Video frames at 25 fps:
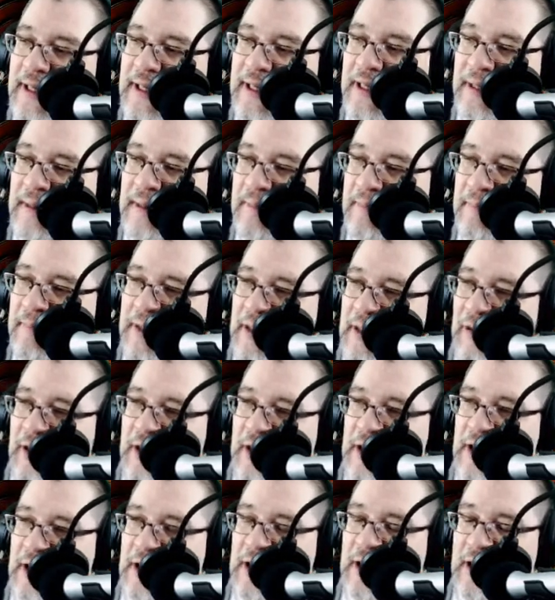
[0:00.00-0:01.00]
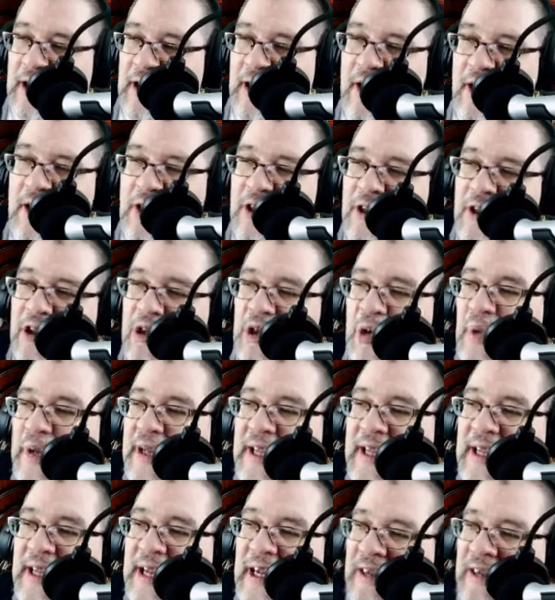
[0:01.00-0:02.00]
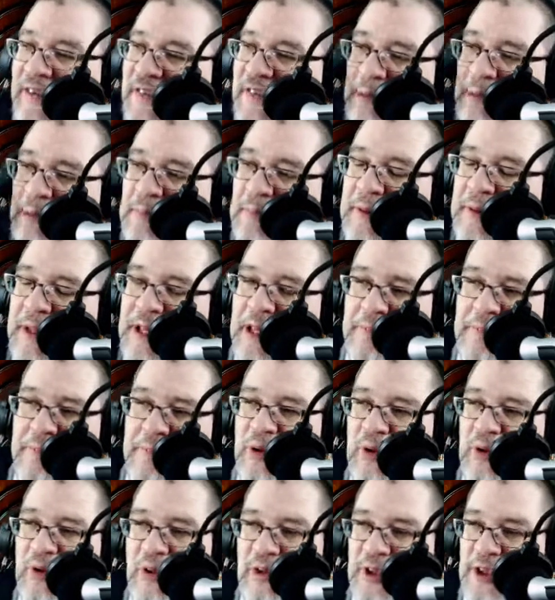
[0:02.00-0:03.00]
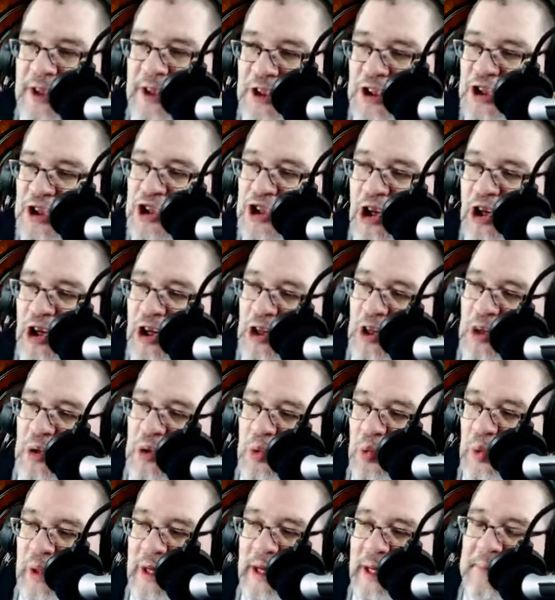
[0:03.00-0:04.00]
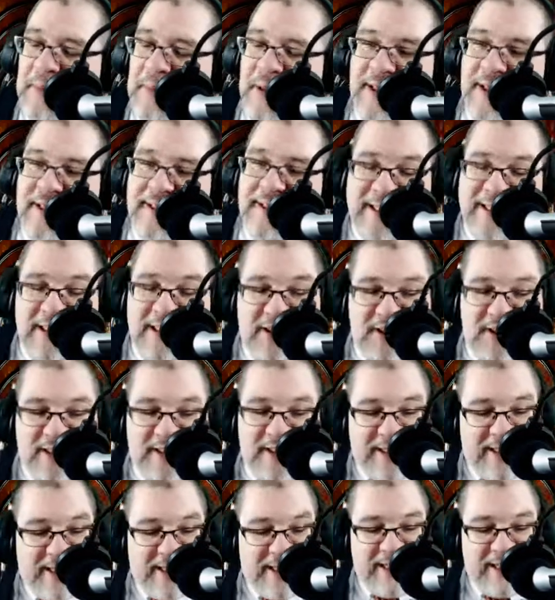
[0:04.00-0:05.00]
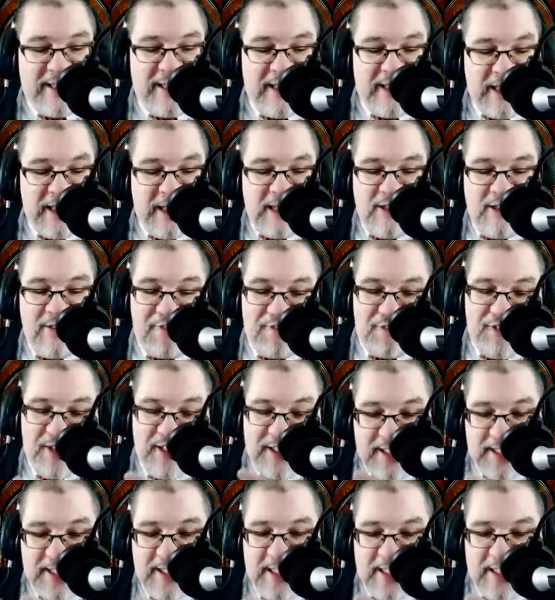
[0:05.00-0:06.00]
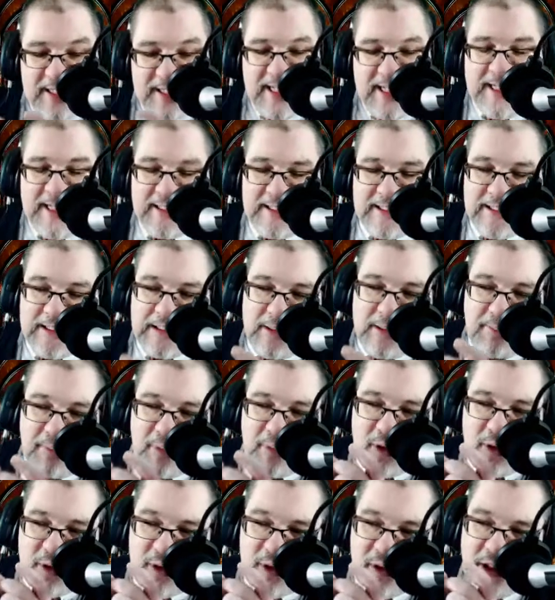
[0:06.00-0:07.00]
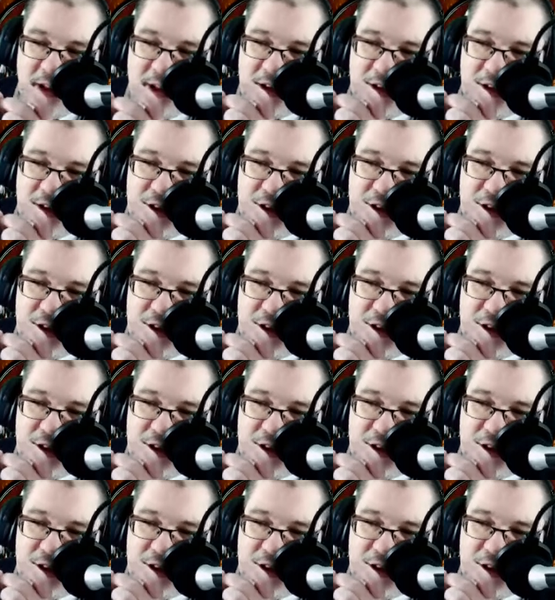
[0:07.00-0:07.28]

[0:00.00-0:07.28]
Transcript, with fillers: in America. Going after people on the dark web, he's going to get an infinitesimal